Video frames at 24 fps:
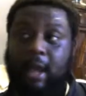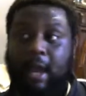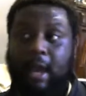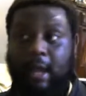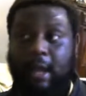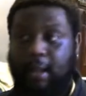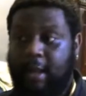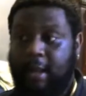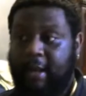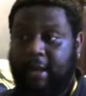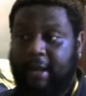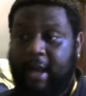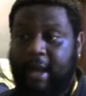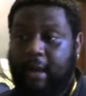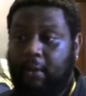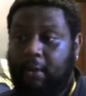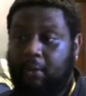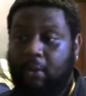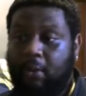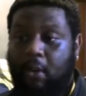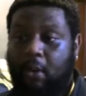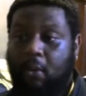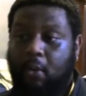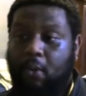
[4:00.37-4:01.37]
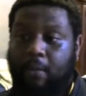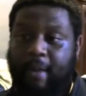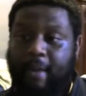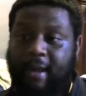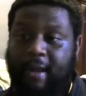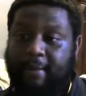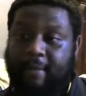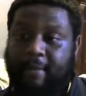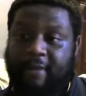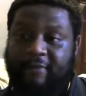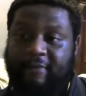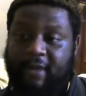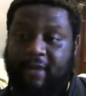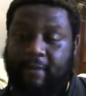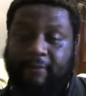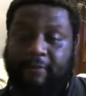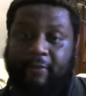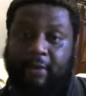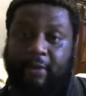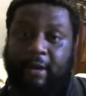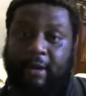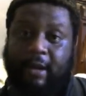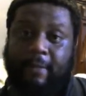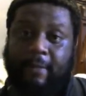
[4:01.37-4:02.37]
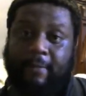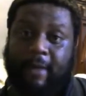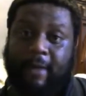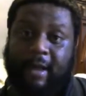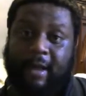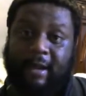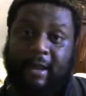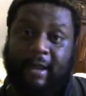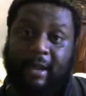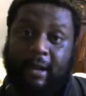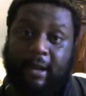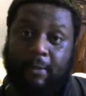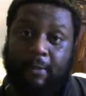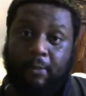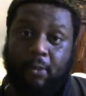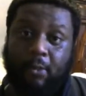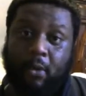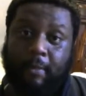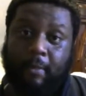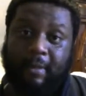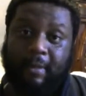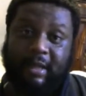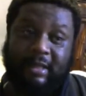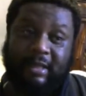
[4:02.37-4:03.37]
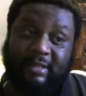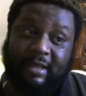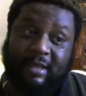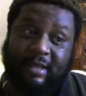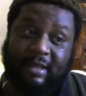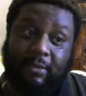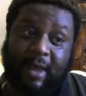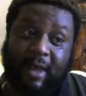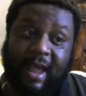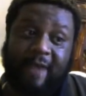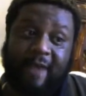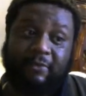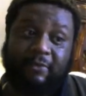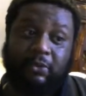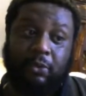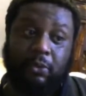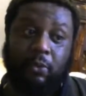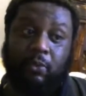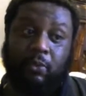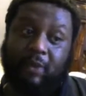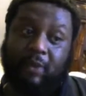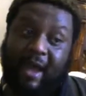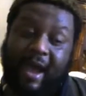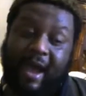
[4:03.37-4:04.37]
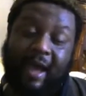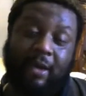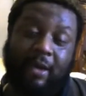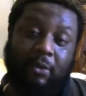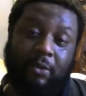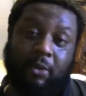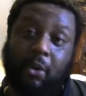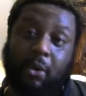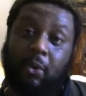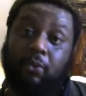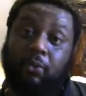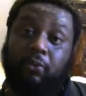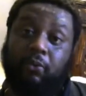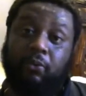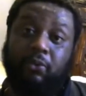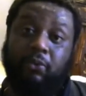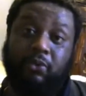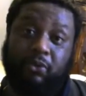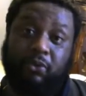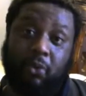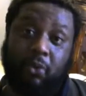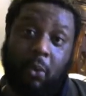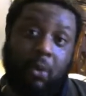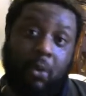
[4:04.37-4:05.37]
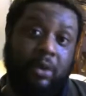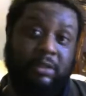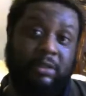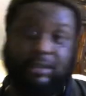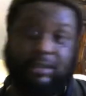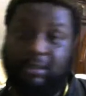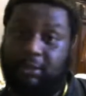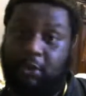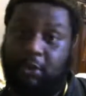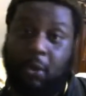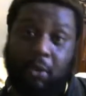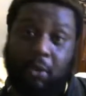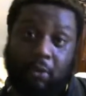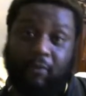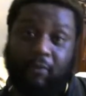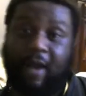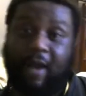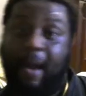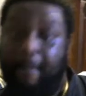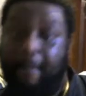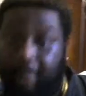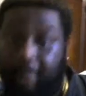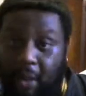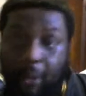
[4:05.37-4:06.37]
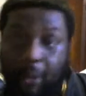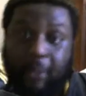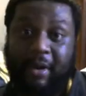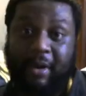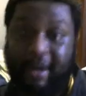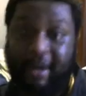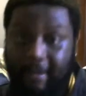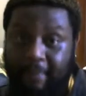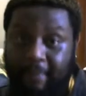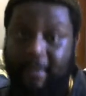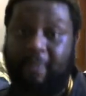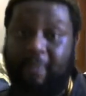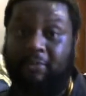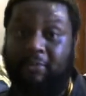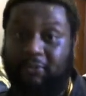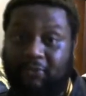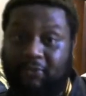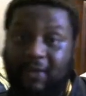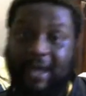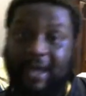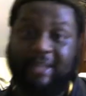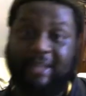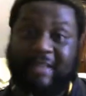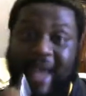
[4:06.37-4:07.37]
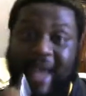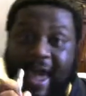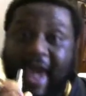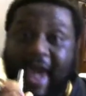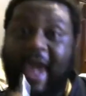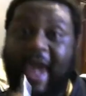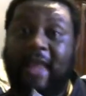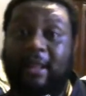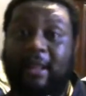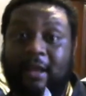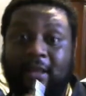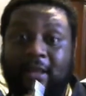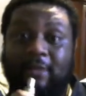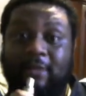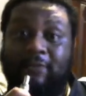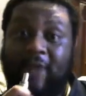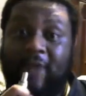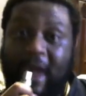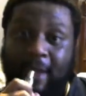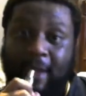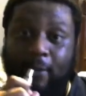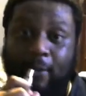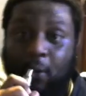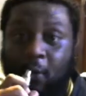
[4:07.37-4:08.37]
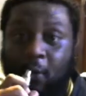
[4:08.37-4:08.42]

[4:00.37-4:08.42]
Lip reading: Like, I don't hold back my vape for anybody anymore because I don't have to. Now, I don't go through stores that's going around blowing it in people's face. Hey, look at the vape.